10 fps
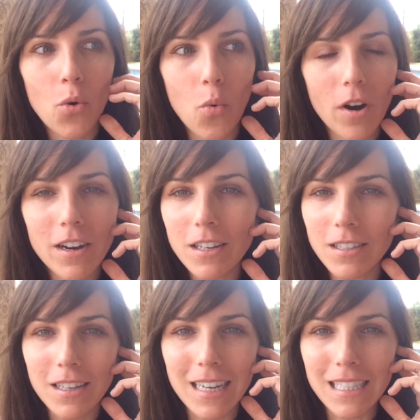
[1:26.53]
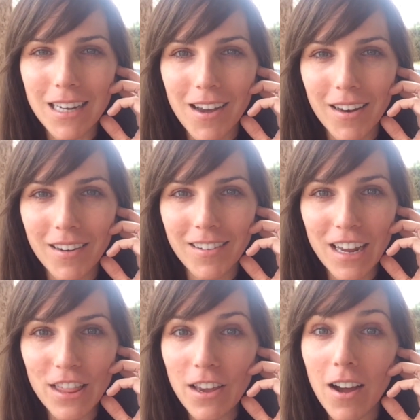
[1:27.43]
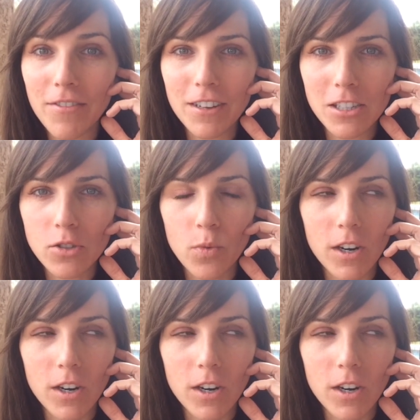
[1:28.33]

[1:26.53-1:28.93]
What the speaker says: work doesn't get done in the office.